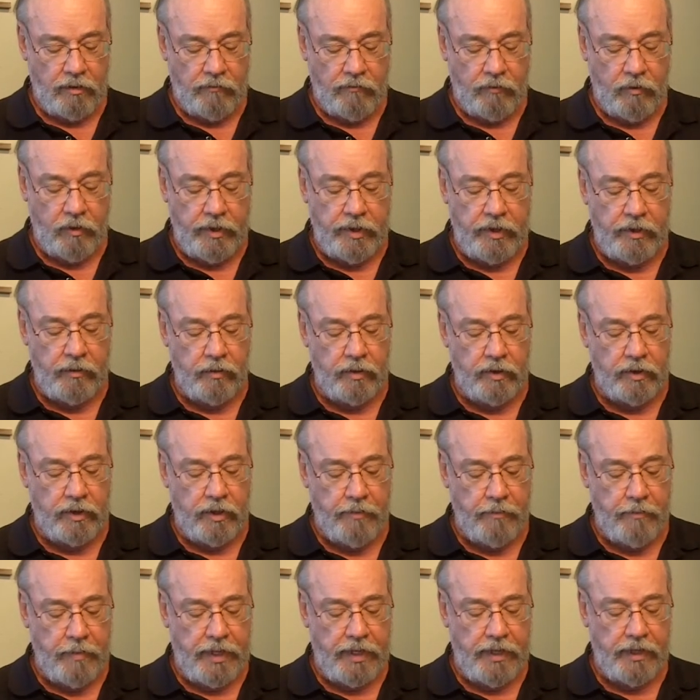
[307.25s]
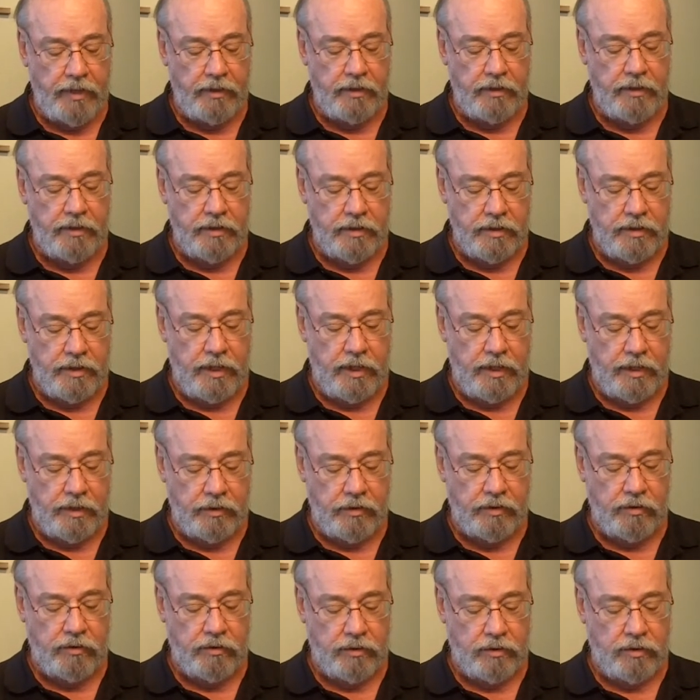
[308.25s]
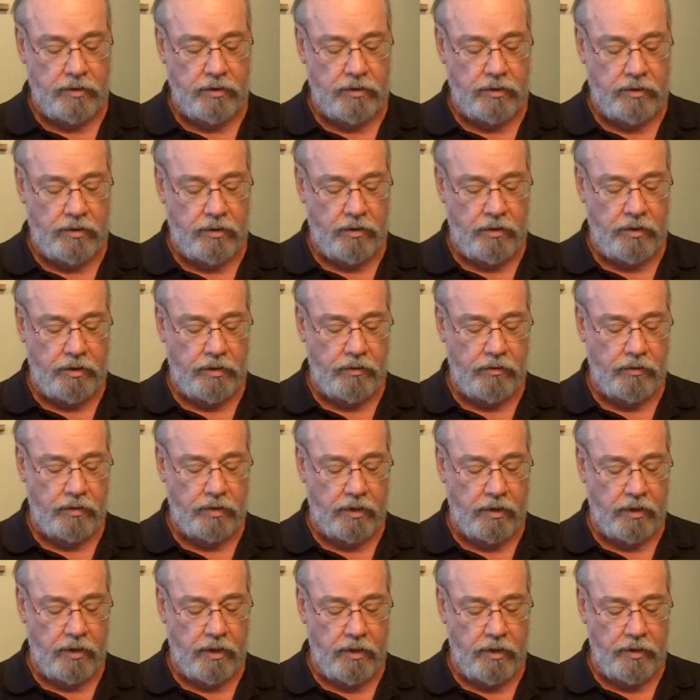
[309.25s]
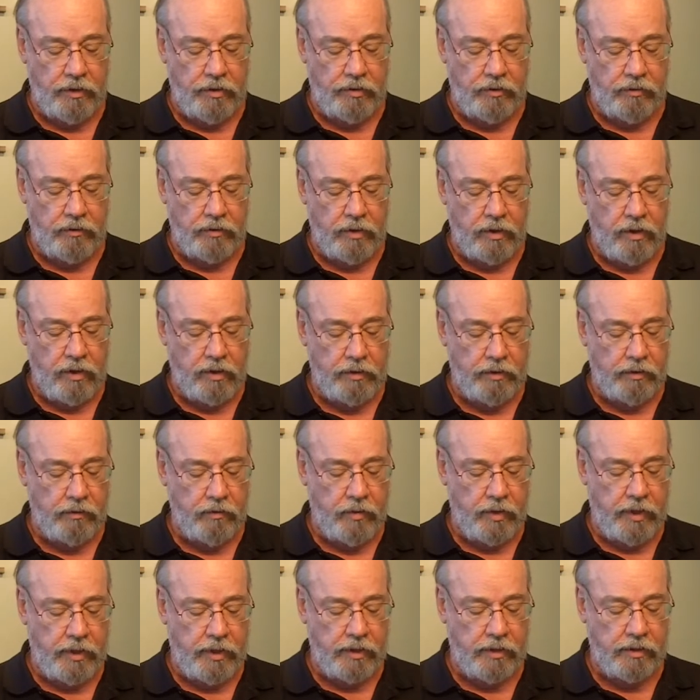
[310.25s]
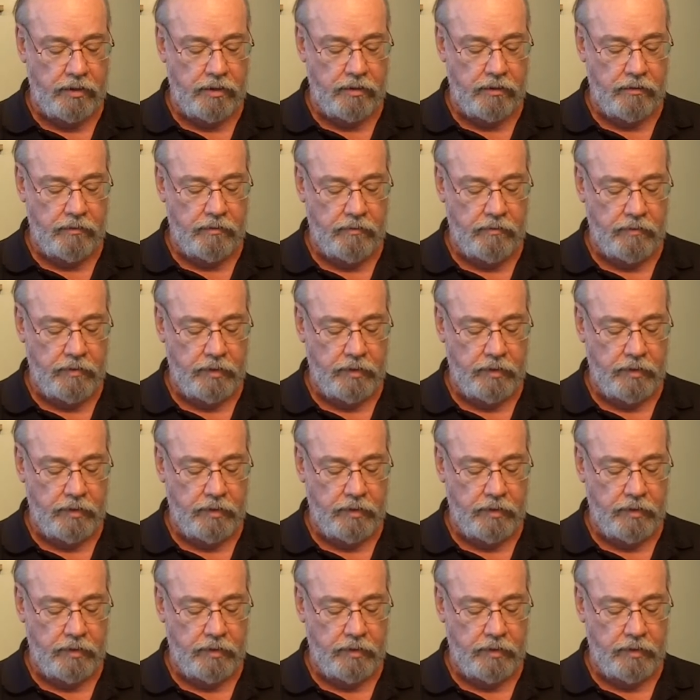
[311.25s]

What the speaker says: For he will command his angels concerning you to guard you in all your ways.